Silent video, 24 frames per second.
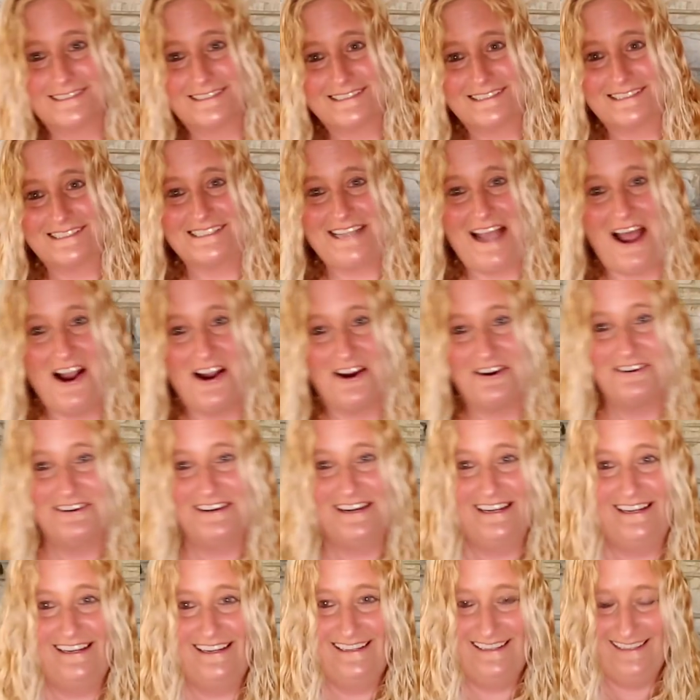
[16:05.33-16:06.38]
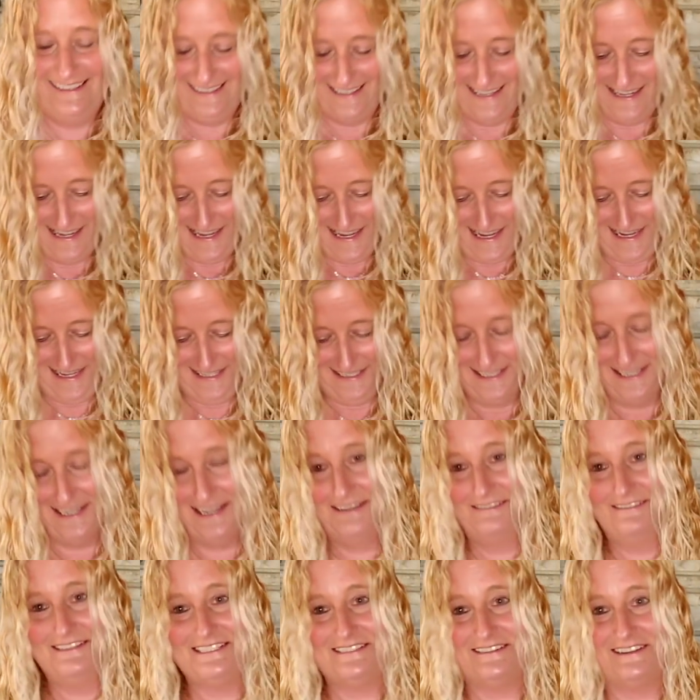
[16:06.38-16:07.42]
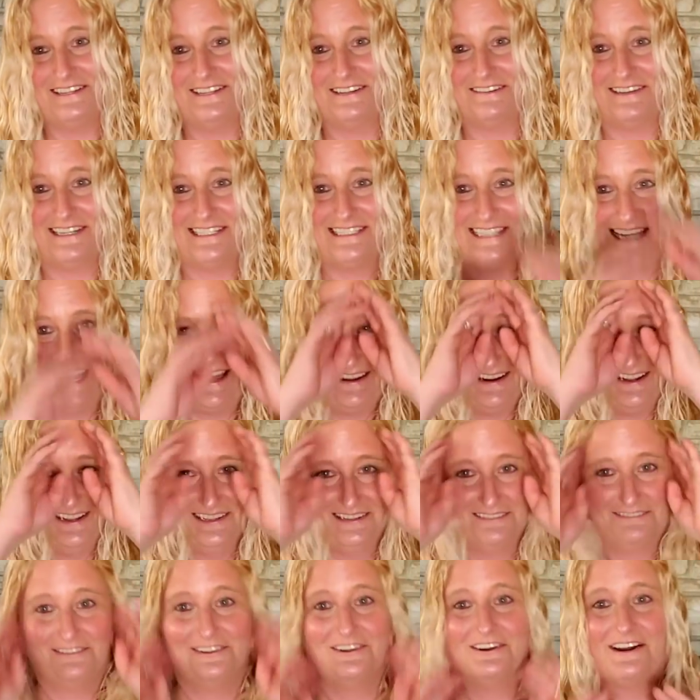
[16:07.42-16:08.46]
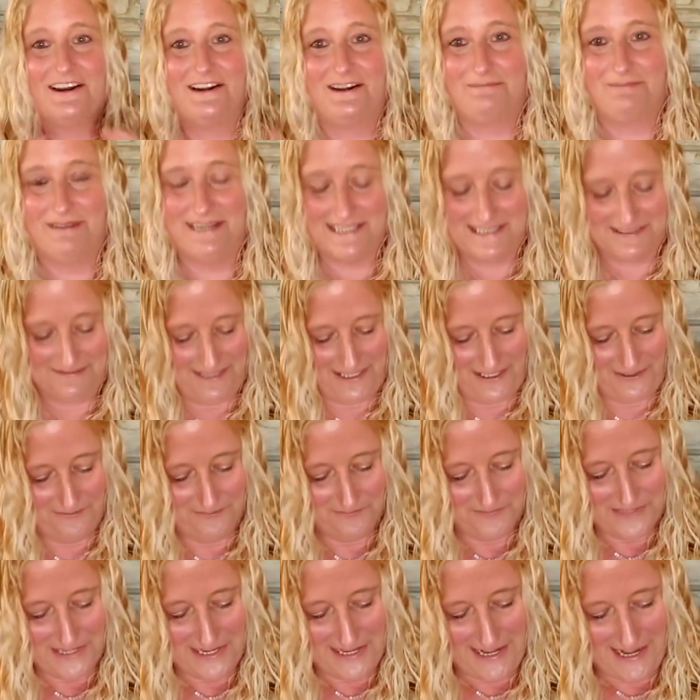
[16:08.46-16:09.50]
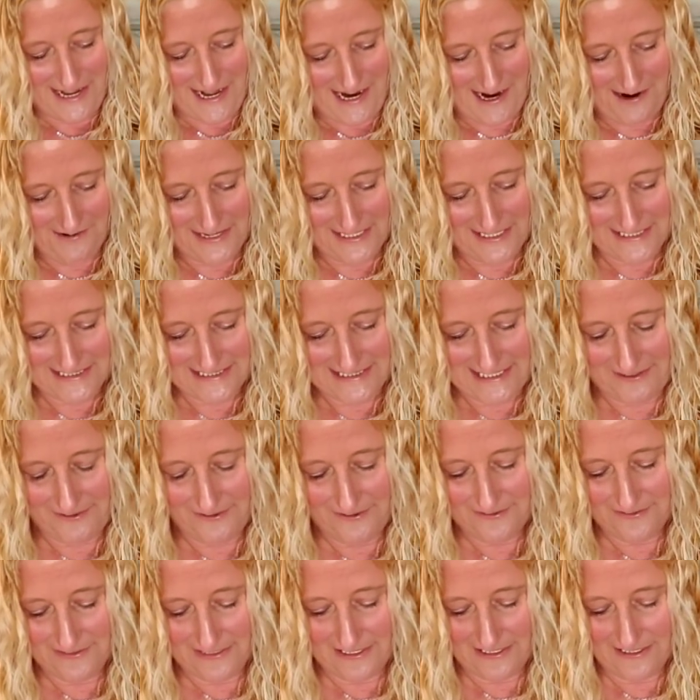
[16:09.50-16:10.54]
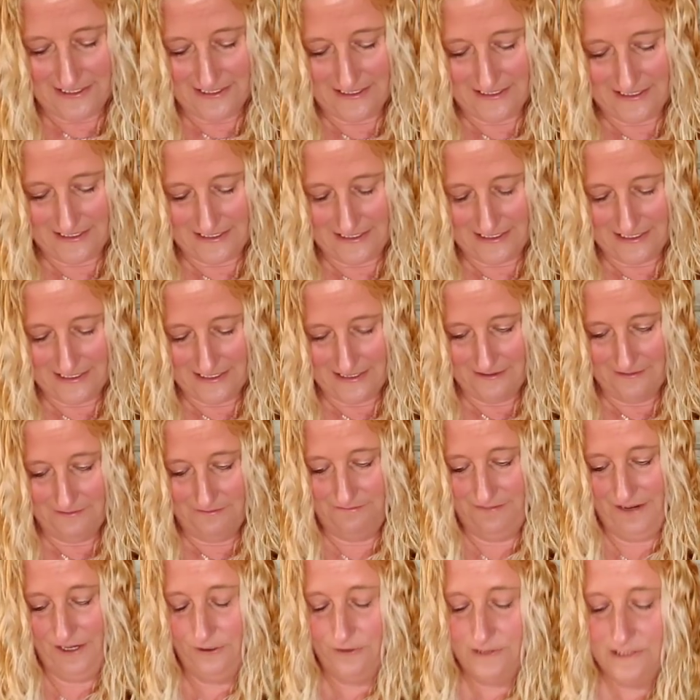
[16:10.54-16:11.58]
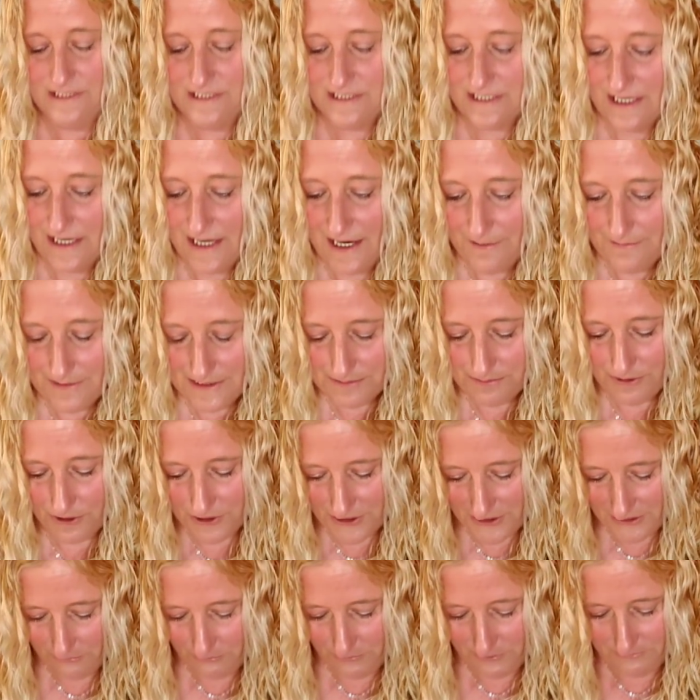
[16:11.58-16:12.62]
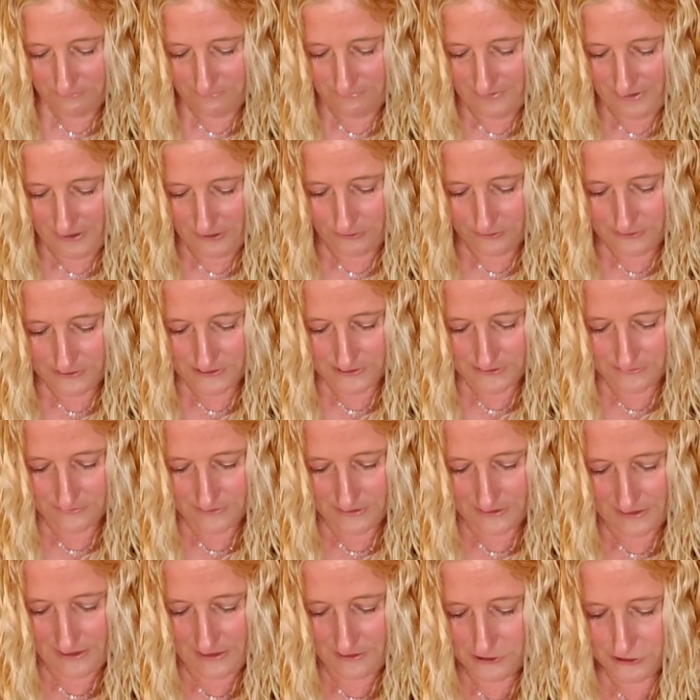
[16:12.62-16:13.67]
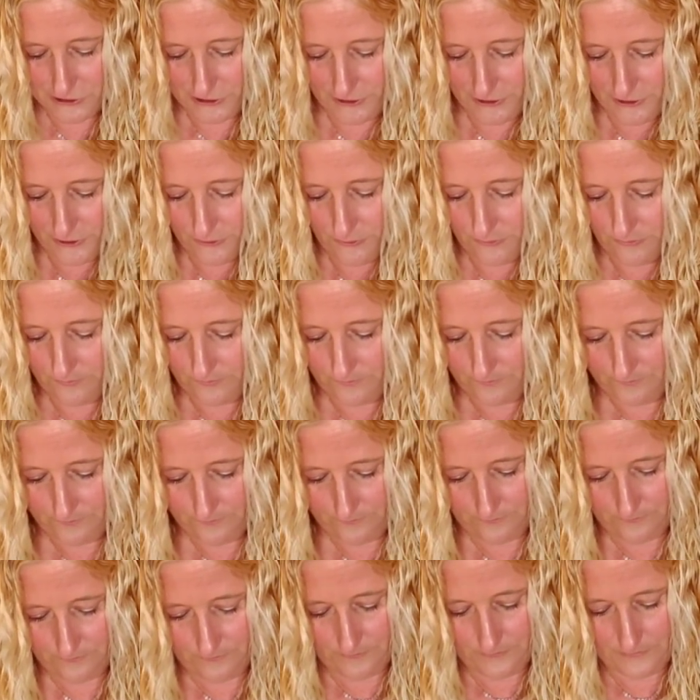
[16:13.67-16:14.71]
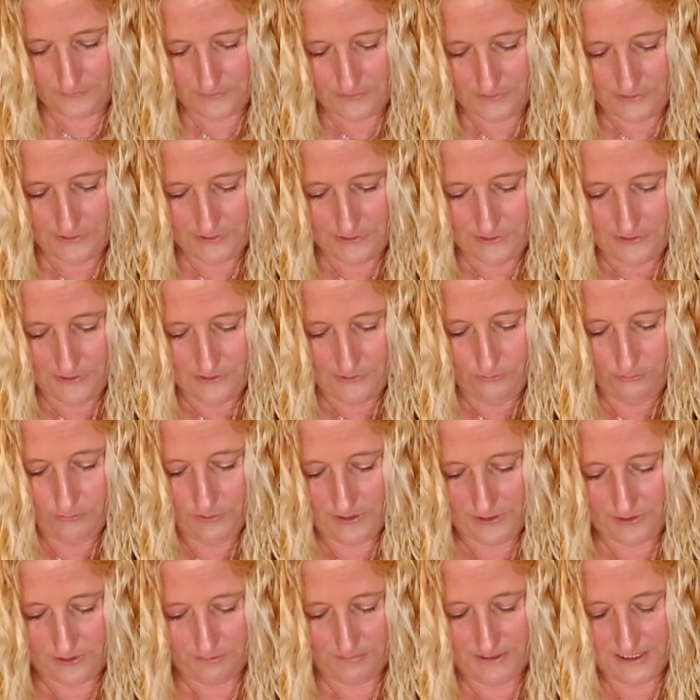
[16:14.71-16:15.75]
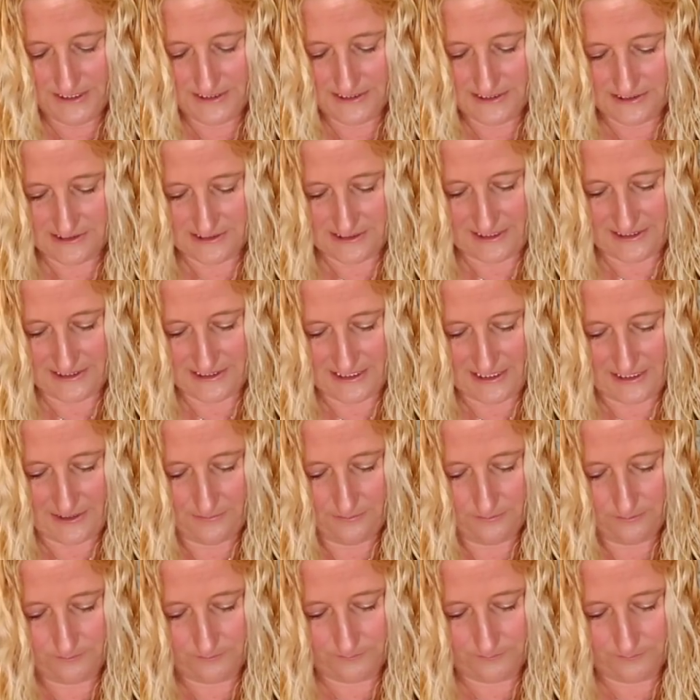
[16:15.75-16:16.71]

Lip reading: Sorry. It was all the way down on the floor and a piece fell. All right, so felt. I was working with felt, and I'll show you one of the pieces I did.